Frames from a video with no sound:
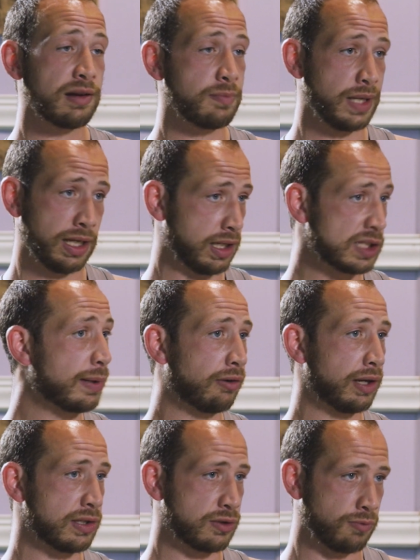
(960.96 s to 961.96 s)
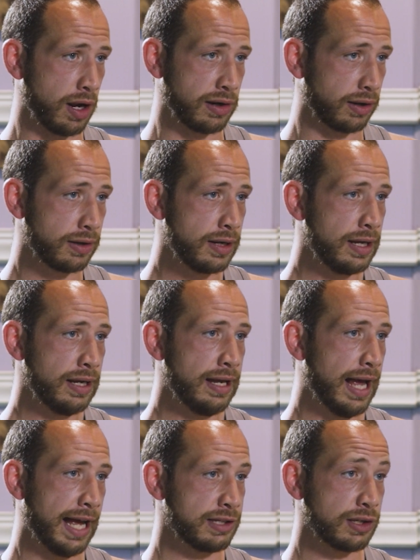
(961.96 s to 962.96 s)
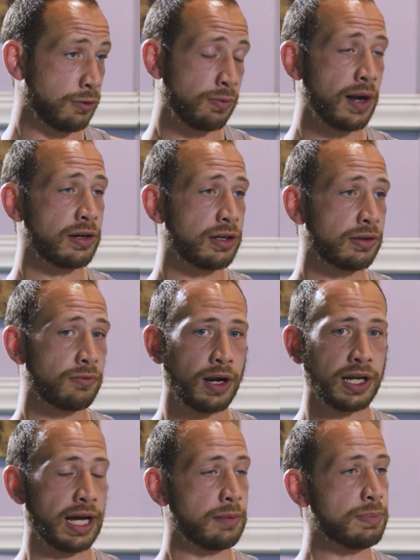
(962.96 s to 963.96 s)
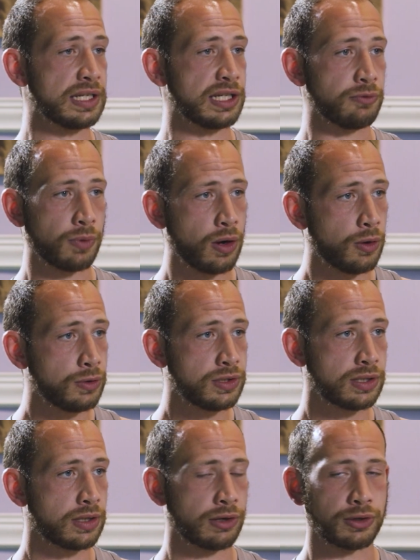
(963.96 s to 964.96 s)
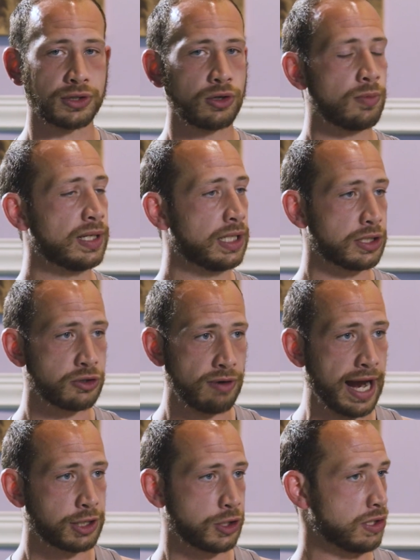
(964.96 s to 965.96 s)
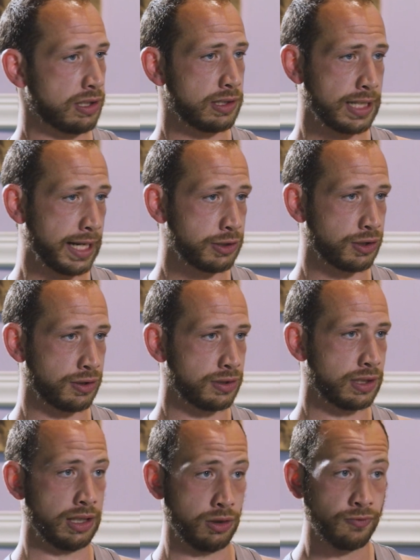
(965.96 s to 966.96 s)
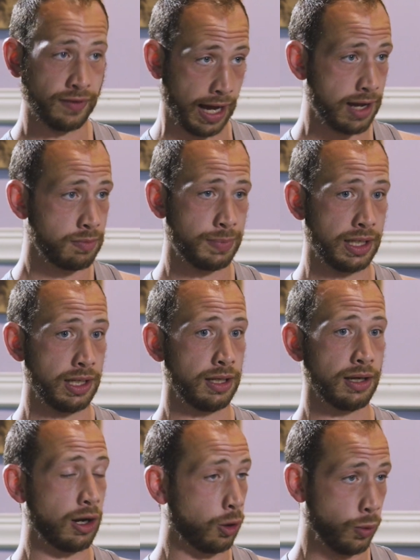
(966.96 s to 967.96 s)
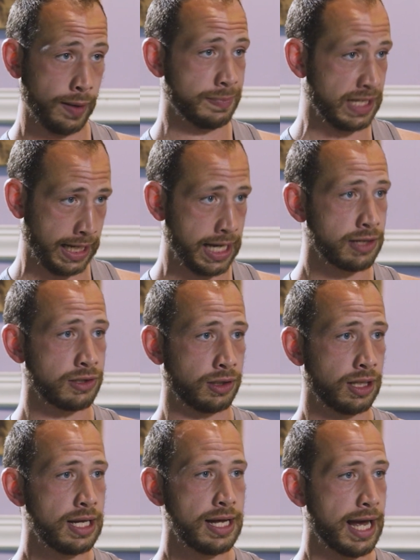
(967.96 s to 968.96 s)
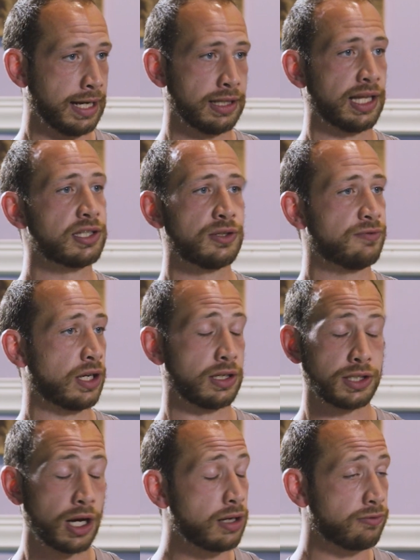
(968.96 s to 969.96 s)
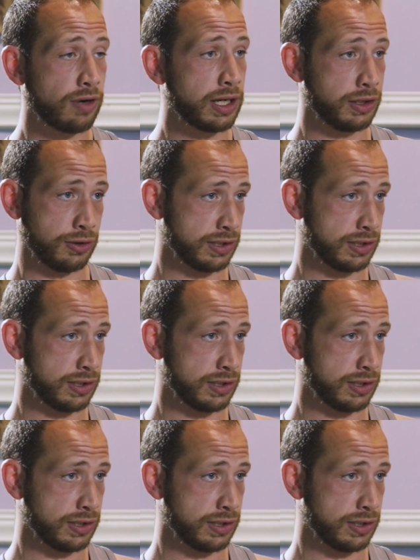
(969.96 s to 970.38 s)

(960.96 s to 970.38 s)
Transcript: you've got to be an experienced runner. As a runner running on busy roads, there are so many distractions and dangers that you've got to be equipped to handle. And unless you've done a ton of